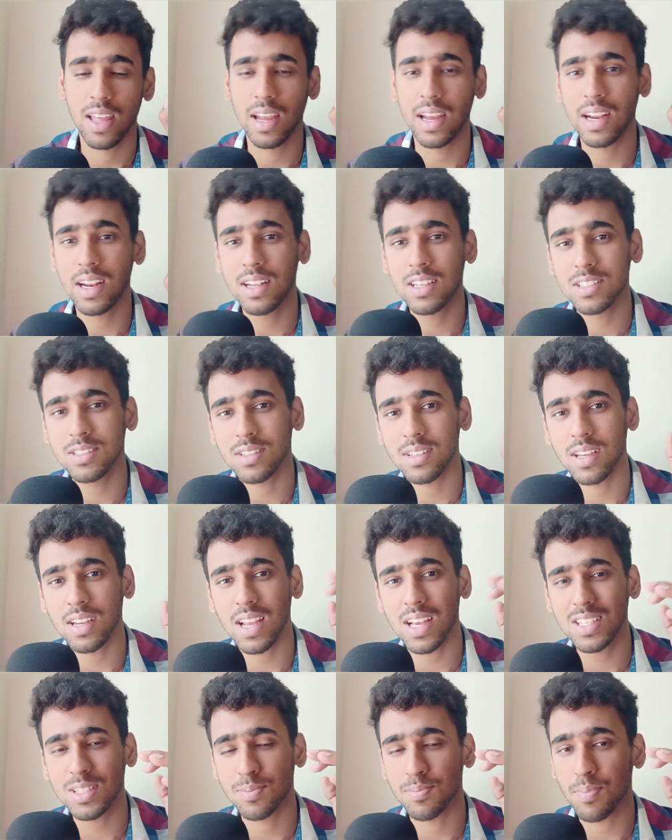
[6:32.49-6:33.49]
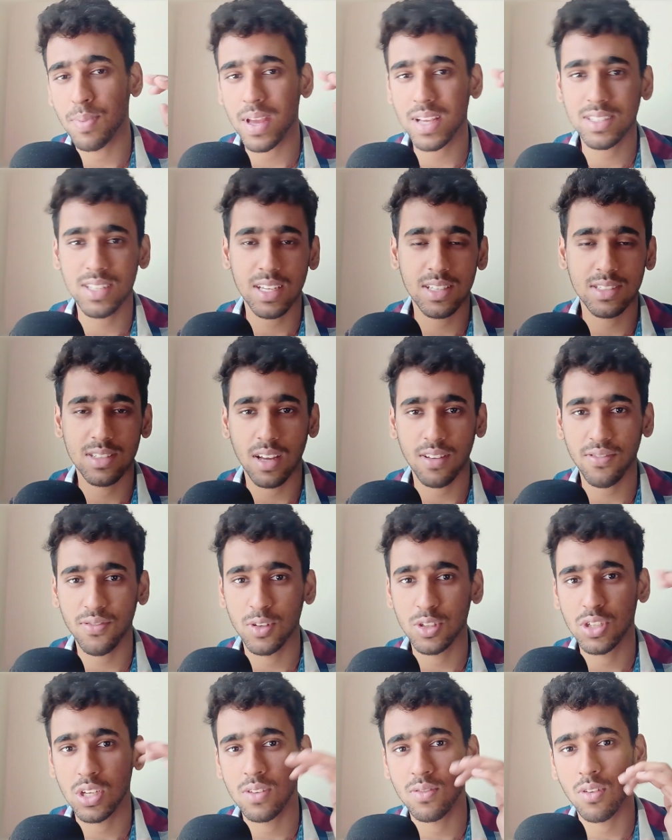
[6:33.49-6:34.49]
It has basic stuff
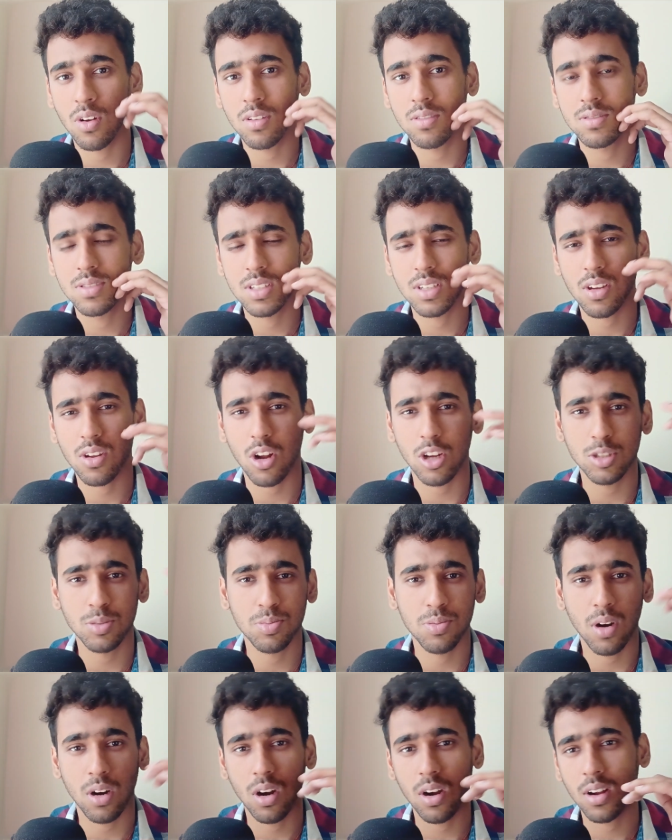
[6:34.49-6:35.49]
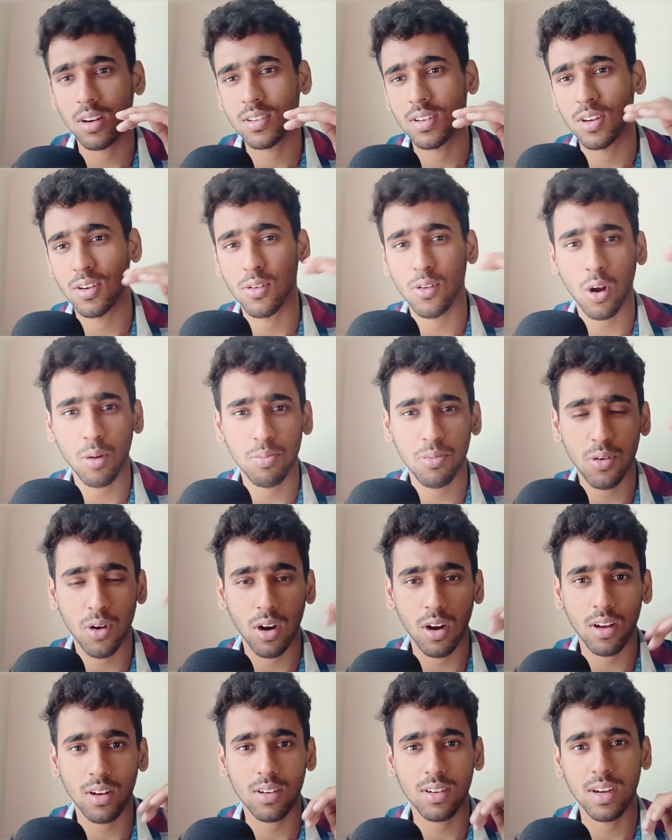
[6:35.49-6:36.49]
which involves cross product and dot
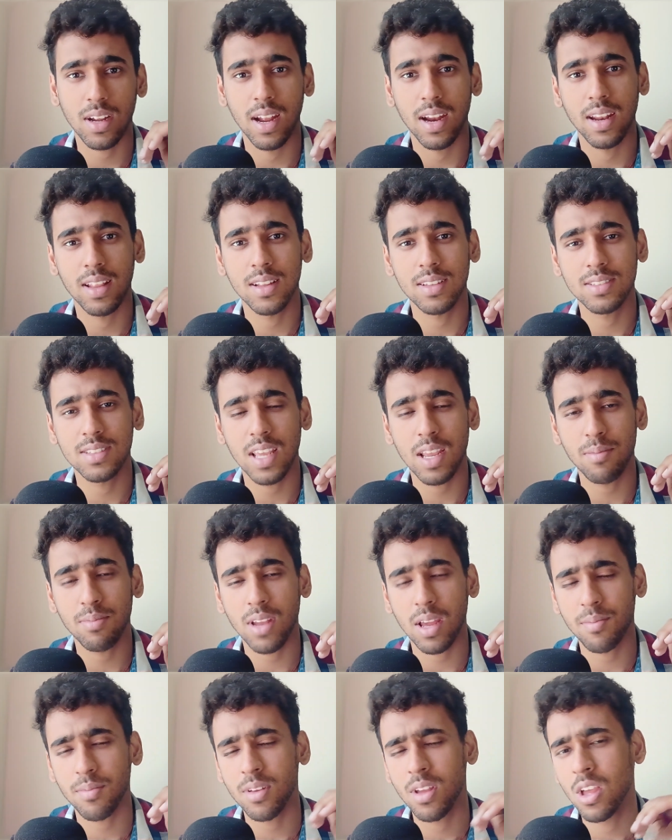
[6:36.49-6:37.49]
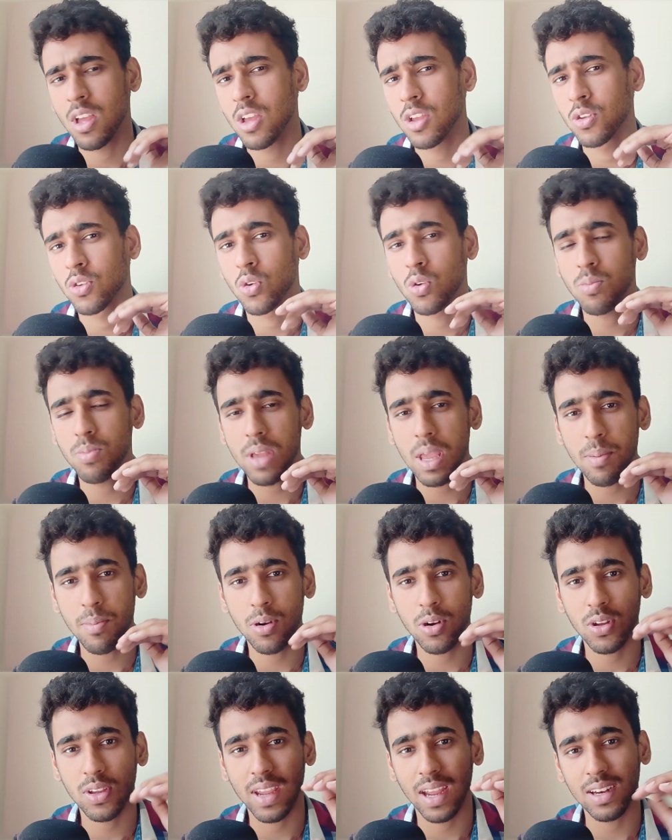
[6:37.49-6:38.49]
product, and at the same time you'll be
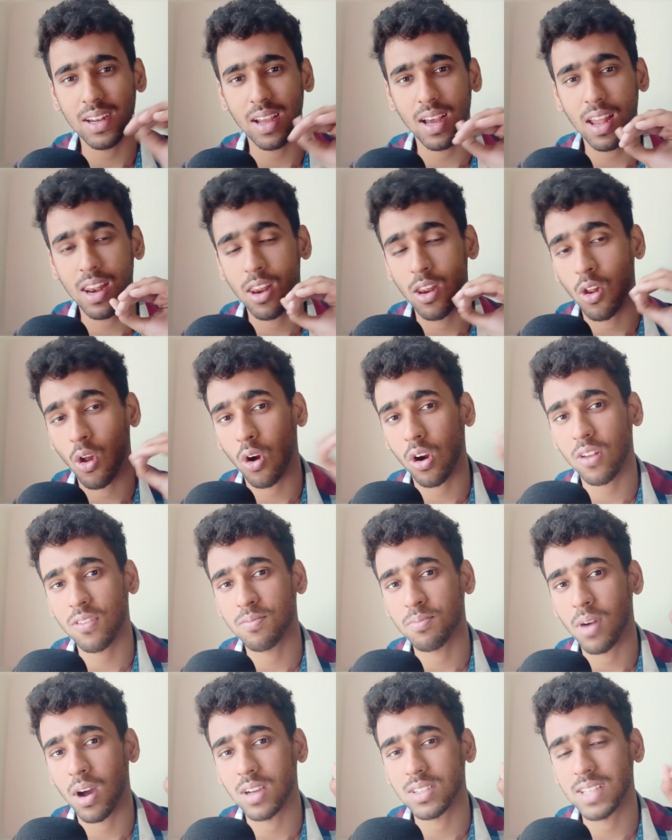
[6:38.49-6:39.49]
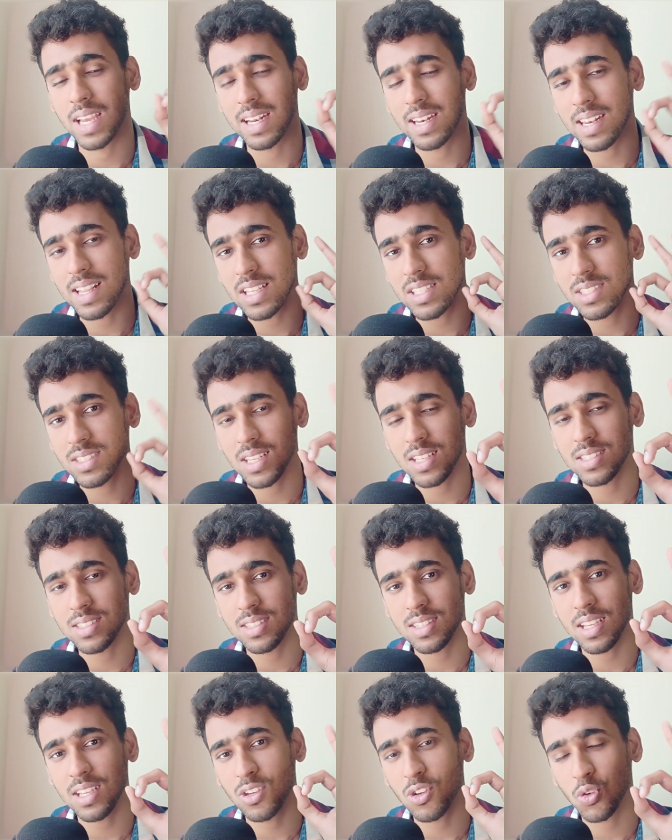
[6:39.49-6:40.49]
able to get a lot of marks, at least
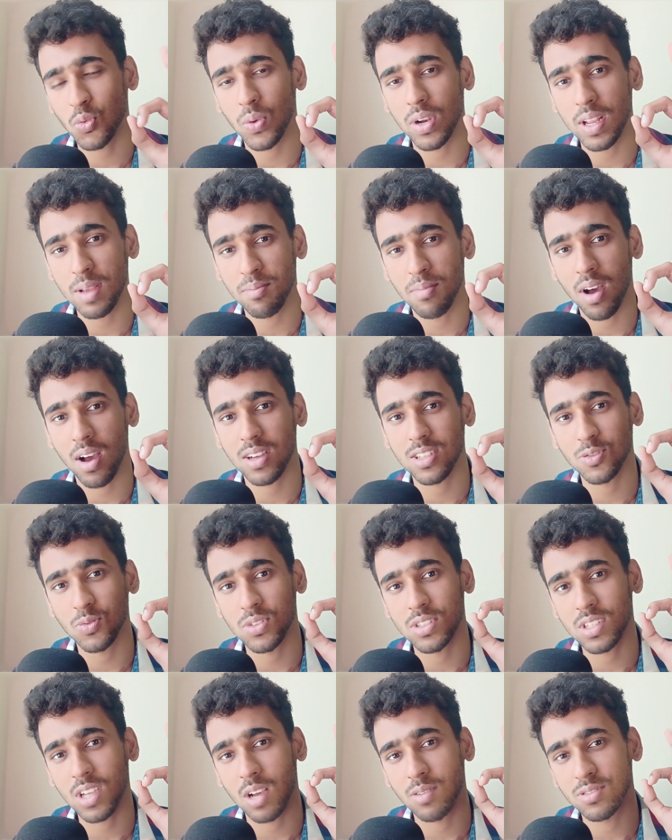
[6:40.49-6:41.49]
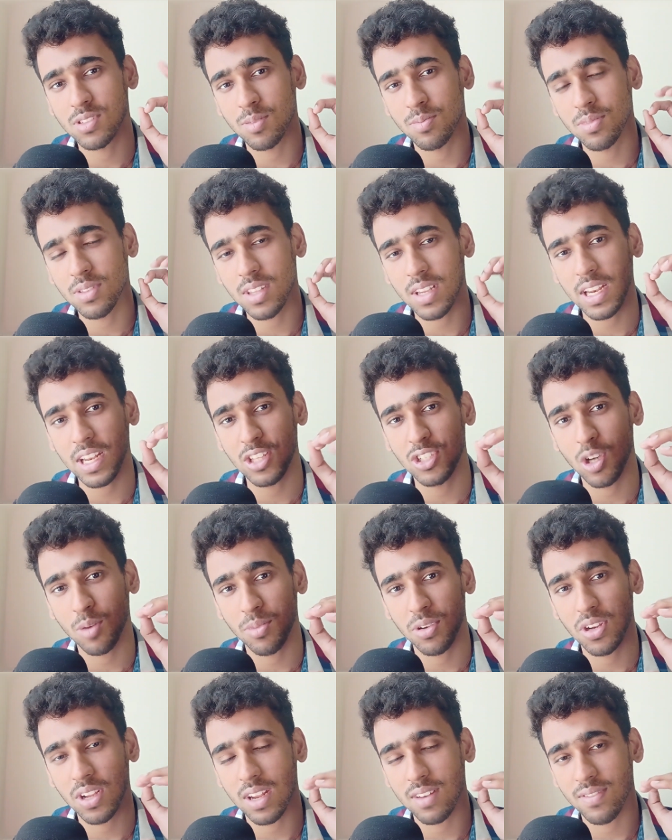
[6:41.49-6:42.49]
16 to 20 marks, which comes from 3D
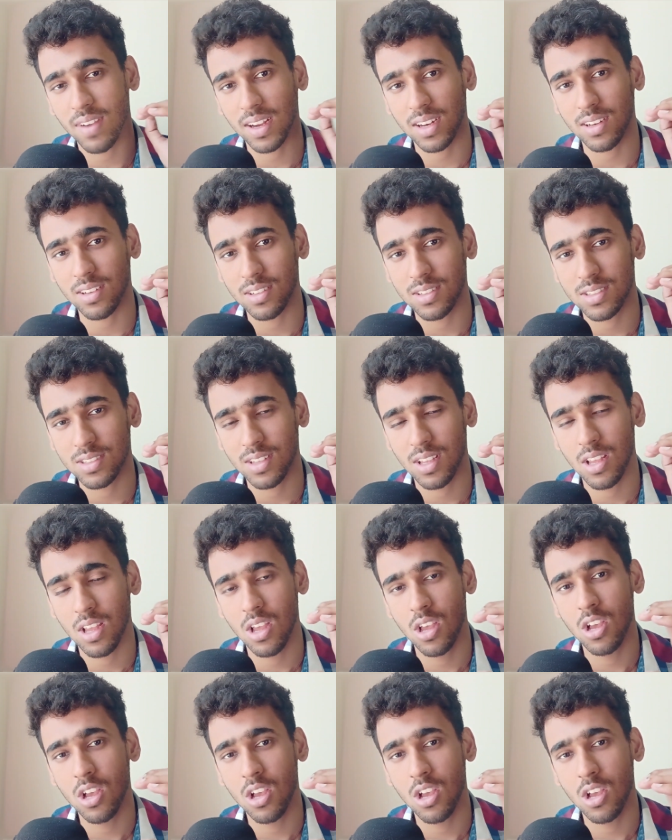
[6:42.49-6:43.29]
geometry and vectors.